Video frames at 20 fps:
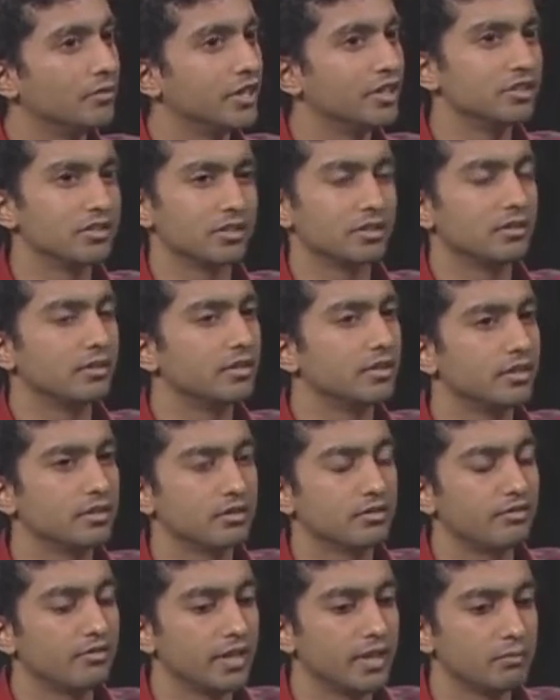There's
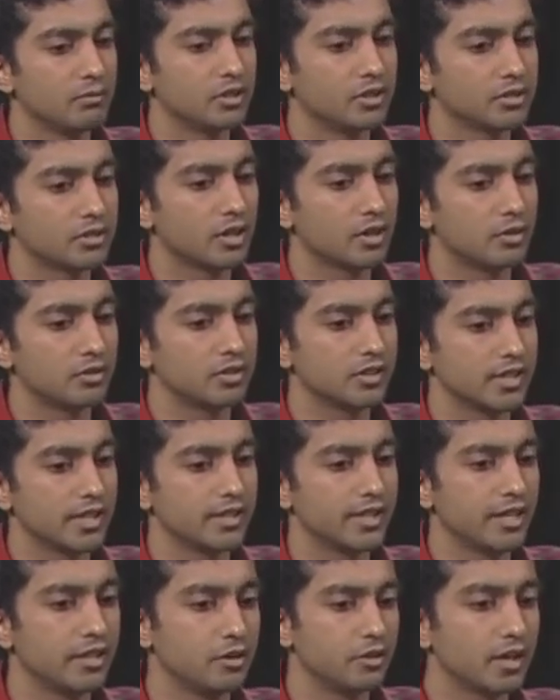a famous quote
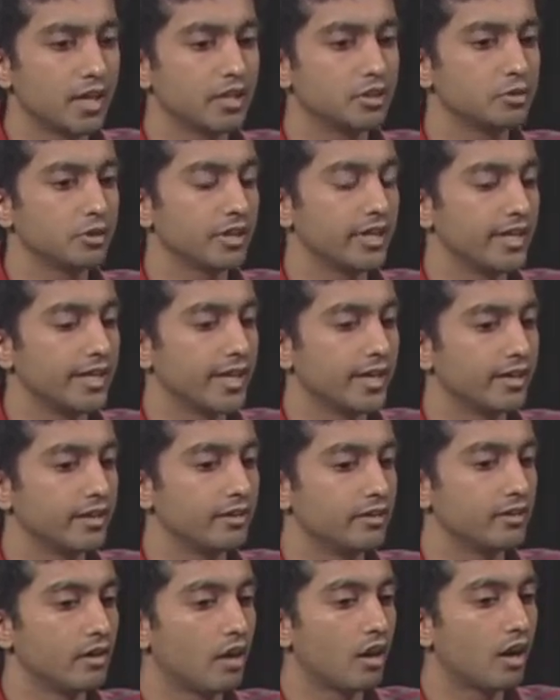saying that you can't really get
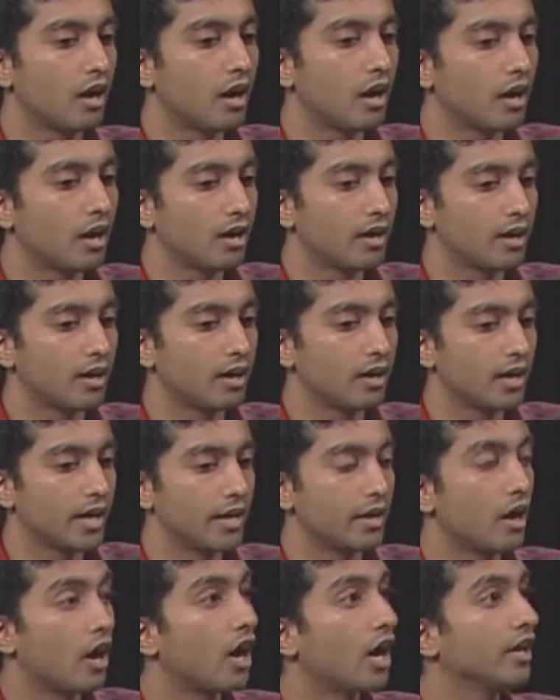an
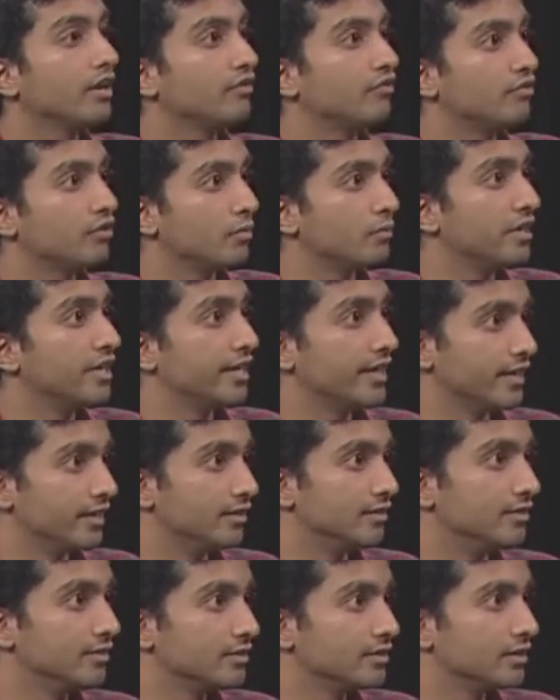ought from an
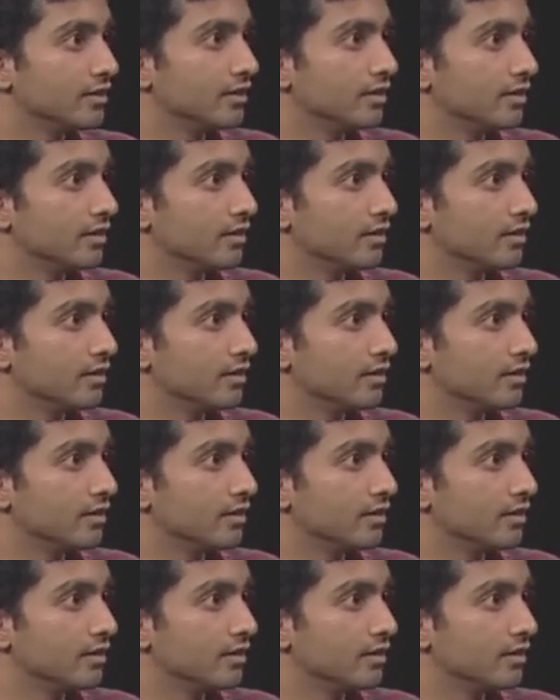is.